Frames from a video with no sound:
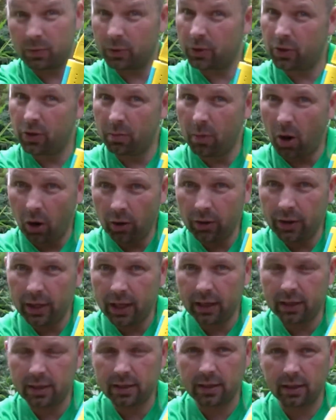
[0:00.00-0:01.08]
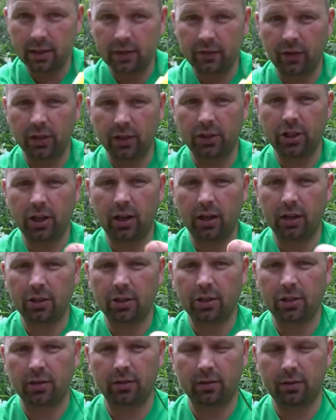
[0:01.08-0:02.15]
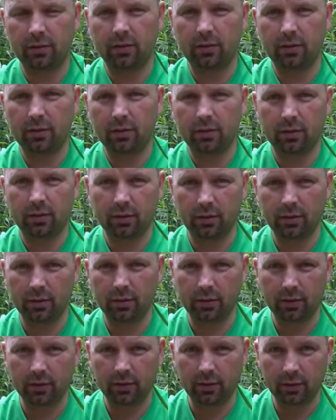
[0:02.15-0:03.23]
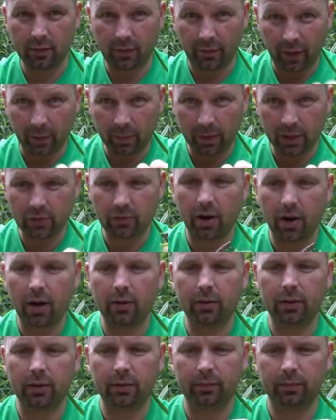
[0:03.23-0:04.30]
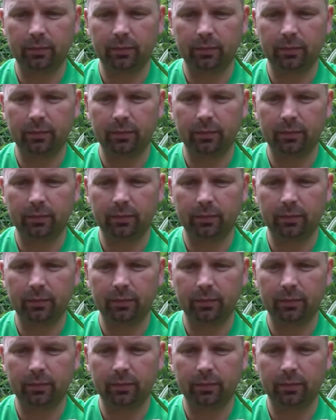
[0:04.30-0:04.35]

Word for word: would come on there to say it's fully charged. Flip this round